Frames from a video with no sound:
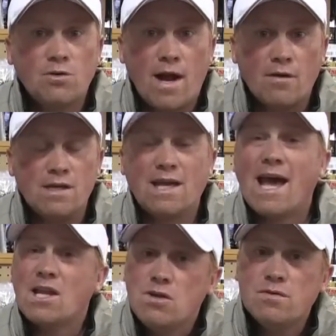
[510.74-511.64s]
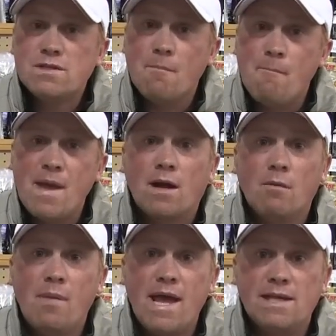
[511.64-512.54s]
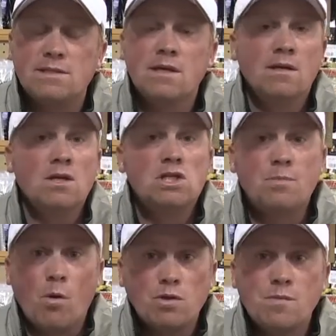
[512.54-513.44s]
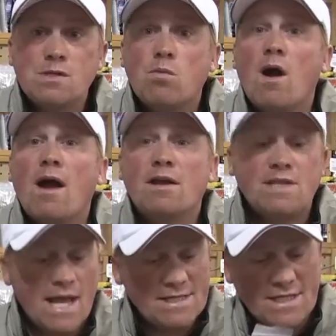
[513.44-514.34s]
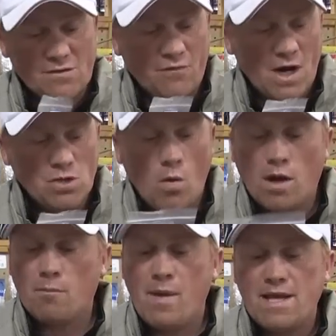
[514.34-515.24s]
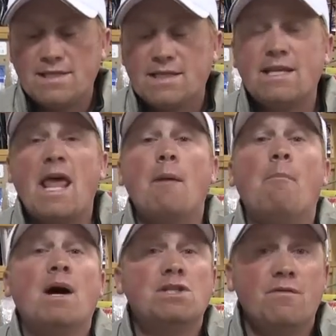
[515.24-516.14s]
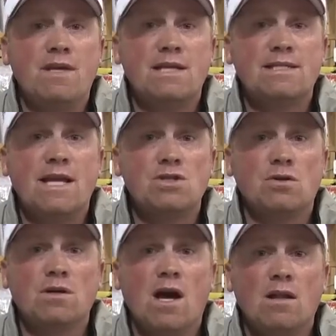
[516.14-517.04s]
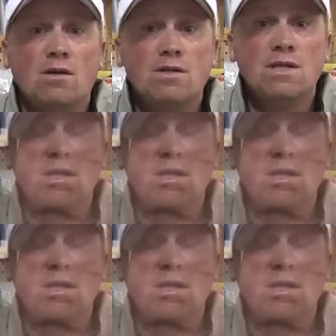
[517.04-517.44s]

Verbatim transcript: trout, you gotta use some bigger baits. Sportsman's Warehouse has these freshwater basics in a bunch of the essential colors.